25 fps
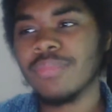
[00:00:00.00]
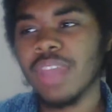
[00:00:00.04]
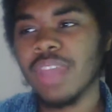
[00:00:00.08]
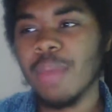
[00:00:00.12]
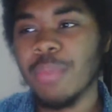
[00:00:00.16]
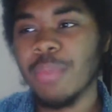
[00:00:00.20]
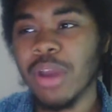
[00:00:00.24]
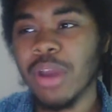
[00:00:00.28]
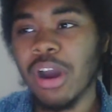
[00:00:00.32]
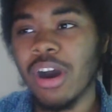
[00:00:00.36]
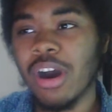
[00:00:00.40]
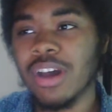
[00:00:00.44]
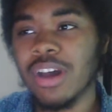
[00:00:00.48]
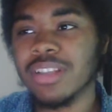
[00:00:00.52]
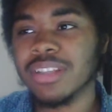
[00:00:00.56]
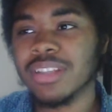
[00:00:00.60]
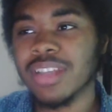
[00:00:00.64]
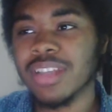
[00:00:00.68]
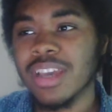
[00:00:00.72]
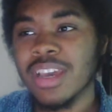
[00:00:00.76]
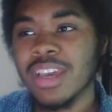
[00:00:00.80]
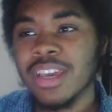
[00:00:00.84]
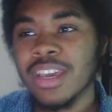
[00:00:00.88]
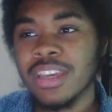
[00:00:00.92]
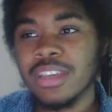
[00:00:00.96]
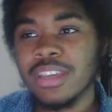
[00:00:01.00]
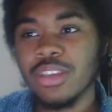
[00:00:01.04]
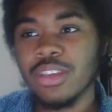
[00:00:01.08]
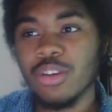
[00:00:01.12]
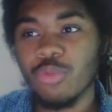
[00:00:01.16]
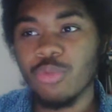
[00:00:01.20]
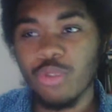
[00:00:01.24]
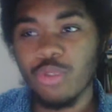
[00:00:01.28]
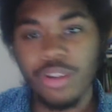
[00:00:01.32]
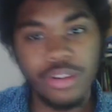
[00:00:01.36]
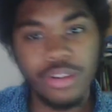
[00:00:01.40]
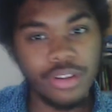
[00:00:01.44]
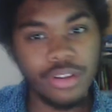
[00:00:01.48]
Because
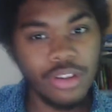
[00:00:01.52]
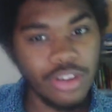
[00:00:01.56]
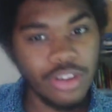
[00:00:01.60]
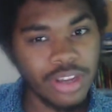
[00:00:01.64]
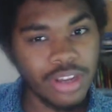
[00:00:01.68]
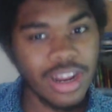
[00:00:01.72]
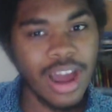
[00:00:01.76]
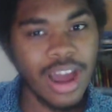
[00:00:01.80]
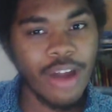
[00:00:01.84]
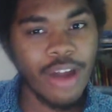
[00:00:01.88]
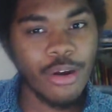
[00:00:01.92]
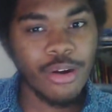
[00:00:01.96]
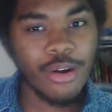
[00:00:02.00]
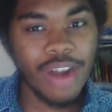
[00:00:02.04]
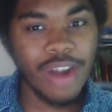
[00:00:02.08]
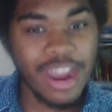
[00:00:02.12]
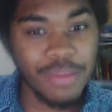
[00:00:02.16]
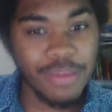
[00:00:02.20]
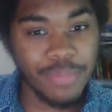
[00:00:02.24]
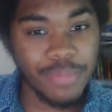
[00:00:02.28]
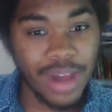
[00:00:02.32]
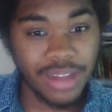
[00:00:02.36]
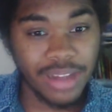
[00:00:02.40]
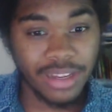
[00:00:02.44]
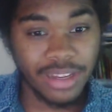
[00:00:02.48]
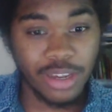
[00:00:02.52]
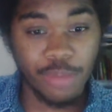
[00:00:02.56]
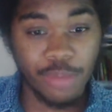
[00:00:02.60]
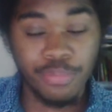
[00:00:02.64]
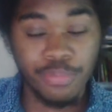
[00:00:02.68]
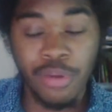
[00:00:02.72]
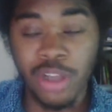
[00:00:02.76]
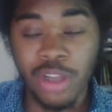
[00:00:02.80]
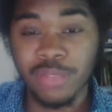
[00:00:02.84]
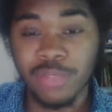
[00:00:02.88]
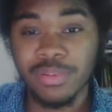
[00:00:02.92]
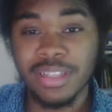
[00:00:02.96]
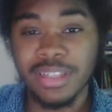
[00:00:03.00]
you're looking at a right back that could
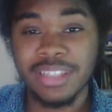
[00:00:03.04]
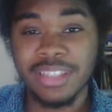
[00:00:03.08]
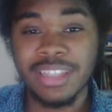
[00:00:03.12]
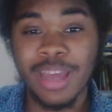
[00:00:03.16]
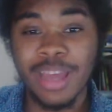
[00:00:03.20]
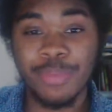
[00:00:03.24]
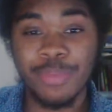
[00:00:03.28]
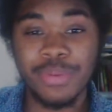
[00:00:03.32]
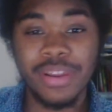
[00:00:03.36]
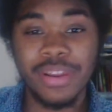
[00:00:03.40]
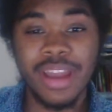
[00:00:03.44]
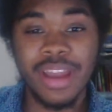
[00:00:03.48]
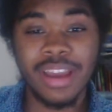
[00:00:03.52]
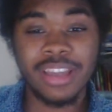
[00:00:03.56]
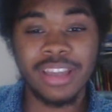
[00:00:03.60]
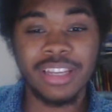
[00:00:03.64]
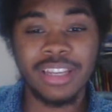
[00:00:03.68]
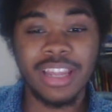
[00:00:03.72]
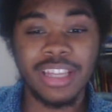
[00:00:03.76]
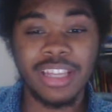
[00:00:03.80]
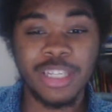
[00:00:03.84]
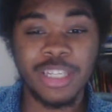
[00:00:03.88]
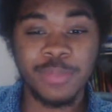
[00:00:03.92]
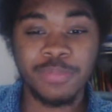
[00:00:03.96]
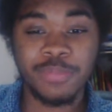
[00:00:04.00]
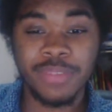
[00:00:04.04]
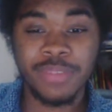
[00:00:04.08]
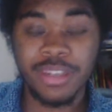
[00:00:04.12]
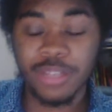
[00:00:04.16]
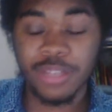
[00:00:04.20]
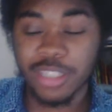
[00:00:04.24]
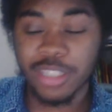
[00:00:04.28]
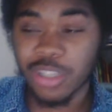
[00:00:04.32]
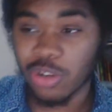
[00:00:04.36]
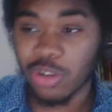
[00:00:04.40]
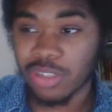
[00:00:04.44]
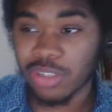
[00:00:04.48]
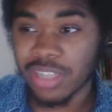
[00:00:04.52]
possibly step in, that can then
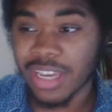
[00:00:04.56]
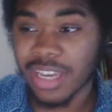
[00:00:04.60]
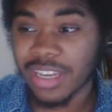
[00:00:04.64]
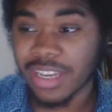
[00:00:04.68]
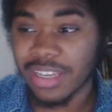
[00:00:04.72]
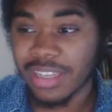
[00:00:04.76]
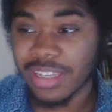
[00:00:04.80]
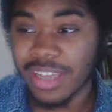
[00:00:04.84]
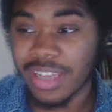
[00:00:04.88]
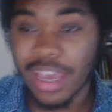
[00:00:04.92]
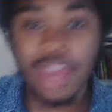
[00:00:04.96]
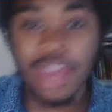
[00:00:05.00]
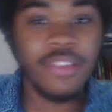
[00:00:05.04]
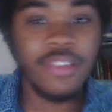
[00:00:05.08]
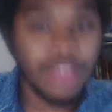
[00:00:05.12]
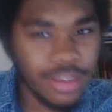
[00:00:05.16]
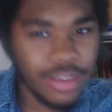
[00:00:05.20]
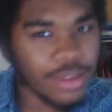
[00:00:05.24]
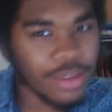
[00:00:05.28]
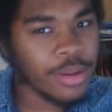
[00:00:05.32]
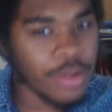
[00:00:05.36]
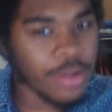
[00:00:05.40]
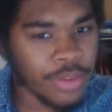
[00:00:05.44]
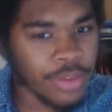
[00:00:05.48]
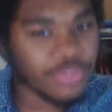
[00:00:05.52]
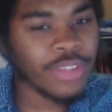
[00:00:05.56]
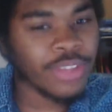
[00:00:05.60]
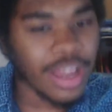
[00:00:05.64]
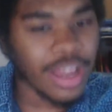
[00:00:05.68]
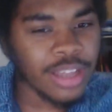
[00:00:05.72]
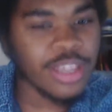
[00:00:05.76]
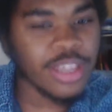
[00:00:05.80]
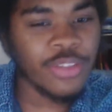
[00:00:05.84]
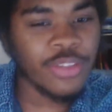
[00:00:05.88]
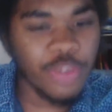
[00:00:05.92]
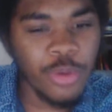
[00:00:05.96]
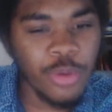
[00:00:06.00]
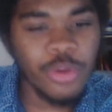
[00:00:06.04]
take a year,
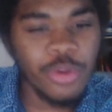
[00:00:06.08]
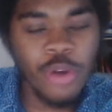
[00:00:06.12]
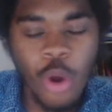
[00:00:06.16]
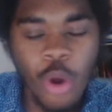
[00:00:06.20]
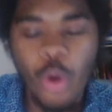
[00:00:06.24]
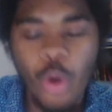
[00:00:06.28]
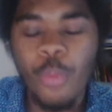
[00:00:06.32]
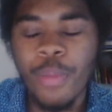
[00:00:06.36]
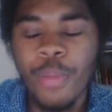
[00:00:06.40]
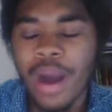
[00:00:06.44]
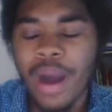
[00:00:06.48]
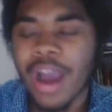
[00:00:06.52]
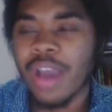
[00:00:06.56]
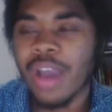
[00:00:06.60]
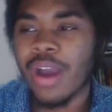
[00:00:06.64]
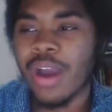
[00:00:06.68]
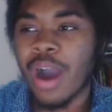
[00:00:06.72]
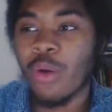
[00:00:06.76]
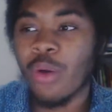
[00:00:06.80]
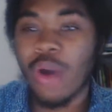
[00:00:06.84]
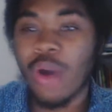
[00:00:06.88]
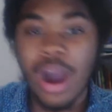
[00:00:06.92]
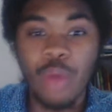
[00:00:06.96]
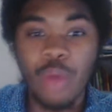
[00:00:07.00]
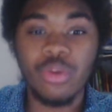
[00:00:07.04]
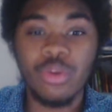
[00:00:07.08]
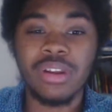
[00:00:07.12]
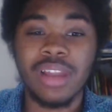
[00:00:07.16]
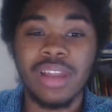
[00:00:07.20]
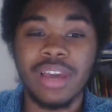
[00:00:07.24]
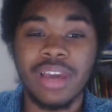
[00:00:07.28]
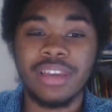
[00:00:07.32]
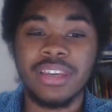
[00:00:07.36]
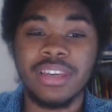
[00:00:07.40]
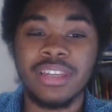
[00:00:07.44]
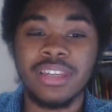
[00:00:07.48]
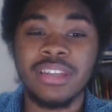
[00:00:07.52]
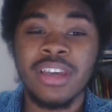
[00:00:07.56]
if you go by how I would
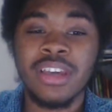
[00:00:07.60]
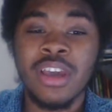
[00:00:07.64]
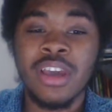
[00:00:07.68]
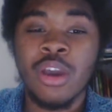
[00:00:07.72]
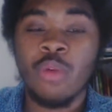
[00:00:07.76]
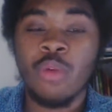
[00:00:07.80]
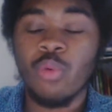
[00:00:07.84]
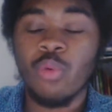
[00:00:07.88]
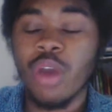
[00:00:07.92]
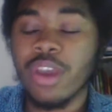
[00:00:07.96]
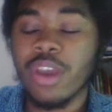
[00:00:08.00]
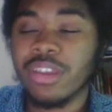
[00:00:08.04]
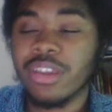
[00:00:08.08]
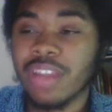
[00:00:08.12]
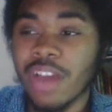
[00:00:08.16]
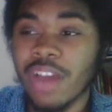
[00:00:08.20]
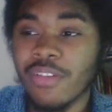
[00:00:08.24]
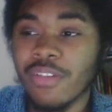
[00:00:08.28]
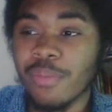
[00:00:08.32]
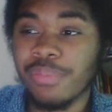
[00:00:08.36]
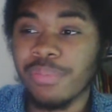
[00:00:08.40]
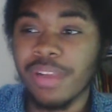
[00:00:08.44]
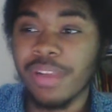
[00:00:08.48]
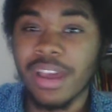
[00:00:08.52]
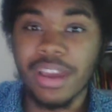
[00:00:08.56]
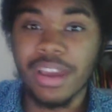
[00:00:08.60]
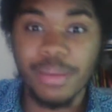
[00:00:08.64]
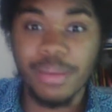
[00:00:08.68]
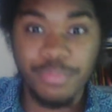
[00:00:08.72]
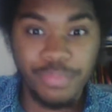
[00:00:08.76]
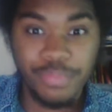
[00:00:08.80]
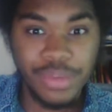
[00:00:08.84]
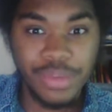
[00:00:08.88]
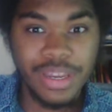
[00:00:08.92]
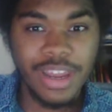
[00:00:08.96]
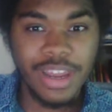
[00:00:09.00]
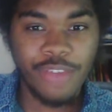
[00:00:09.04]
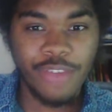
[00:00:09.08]
like it, where you'd have a player
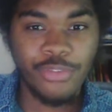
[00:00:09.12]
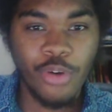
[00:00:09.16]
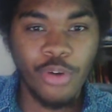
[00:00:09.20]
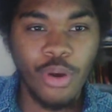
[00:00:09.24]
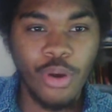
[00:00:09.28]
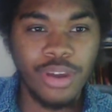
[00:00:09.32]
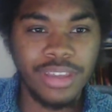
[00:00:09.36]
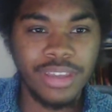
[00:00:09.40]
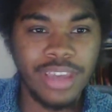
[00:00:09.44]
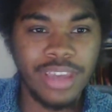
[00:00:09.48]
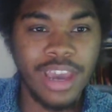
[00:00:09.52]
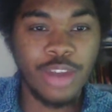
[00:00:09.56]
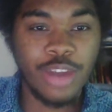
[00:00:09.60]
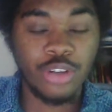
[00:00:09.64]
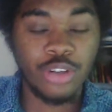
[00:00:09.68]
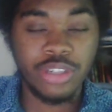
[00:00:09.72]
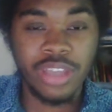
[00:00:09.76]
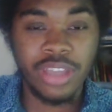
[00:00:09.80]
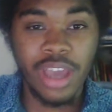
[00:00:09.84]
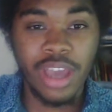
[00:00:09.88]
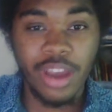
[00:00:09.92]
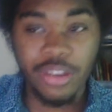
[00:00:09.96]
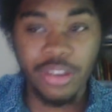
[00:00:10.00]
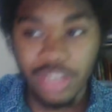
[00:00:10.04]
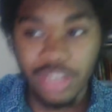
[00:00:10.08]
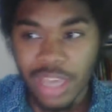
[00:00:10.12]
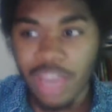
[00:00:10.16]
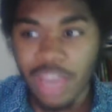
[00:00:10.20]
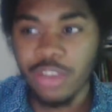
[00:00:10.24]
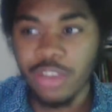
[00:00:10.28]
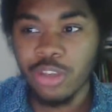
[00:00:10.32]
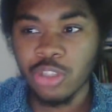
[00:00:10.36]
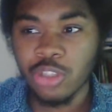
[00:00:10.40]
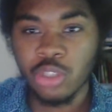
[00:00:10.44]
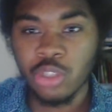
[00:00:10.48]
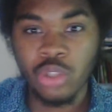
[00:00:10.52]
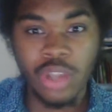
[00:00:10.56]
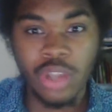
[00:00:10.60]
be there for a year, just get
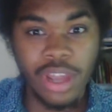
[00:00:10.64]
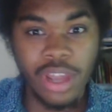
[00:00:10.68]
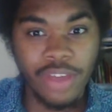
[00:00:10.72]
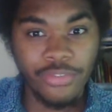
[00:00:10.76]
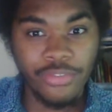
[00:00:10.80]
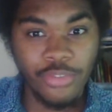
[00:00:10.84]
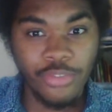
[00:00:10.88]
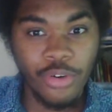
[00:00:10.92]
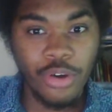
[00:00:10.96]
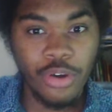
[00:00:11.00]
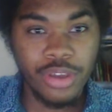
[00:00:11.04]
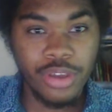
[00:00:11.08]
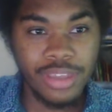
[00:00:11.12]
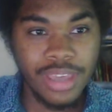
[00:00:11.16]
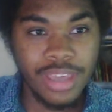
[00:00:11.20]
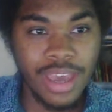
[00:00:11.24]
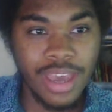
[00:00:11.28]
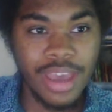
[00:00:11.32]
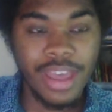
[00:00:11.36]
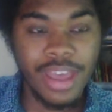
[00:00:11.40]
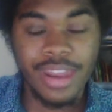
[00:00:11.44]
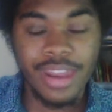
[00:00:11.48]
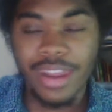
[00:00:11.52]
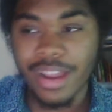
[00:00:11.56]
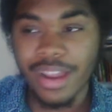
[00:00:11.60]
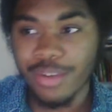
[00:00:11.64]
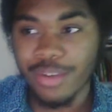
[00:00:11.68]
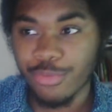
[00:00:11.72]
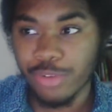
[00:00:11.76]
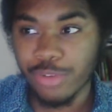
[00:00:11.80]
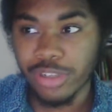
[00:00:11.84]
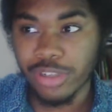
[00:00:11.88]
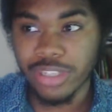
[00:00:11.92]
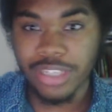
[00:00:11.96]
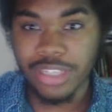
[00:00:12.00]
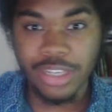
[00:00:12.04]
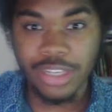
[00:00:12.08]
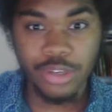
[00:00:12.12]
used to there for a year, and then we'll
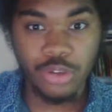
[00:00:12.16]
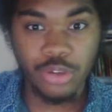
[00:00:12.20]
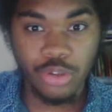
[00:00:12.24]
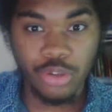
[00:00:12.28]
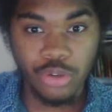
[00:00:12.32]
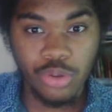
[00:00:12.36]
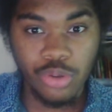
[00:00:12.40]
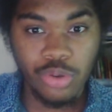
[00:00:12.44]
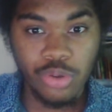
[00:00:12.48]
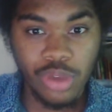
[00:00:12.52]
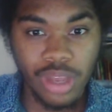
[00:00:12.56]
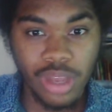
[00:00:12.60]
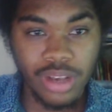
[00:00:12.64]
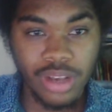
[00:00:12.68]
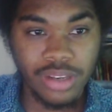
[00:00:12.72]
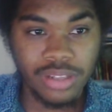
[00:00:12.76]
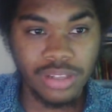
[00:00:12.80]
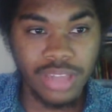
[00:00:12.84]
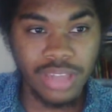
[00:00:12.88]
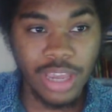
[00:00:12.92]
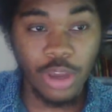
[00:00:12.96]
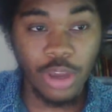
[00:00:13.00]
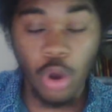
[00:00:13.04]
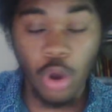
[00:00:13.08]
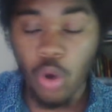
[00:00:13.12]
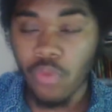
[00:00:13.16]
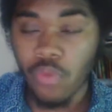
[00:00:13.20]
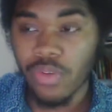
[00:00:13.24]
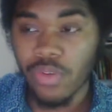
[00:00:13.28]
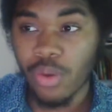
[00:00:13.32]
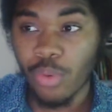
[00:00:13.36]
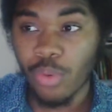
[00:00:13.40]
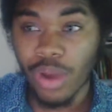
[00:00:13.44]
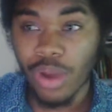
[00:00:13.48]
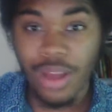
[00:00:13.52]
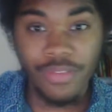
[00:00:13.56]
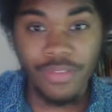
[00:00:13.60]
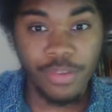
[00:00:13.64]
see who can take over
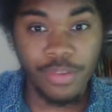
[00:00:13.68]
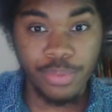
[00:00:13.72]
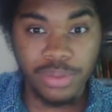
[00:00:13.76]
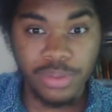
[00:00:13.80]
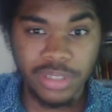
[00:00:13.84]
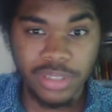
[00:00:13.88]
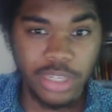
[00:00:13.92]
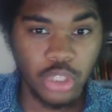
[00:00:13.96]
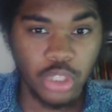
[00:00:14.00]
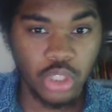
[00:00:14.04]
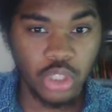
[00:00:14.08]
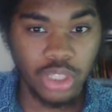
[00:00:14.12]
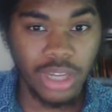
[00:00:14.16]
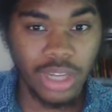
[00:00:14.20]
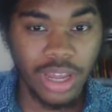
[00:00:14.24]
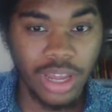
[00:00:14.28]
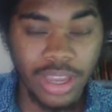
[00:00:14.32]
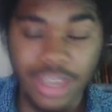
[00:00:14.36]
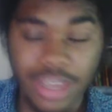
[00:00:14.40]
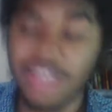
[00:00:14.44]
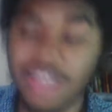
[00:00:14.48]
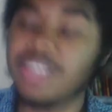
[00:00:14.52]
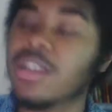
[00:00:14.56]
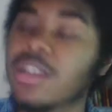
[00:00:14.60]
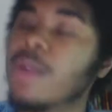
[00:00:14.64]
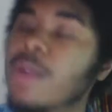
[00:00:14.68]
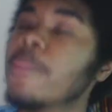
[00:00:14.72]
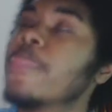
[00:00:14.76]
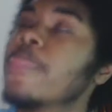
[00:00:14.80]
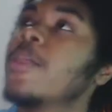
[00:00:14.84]
whatever position that is.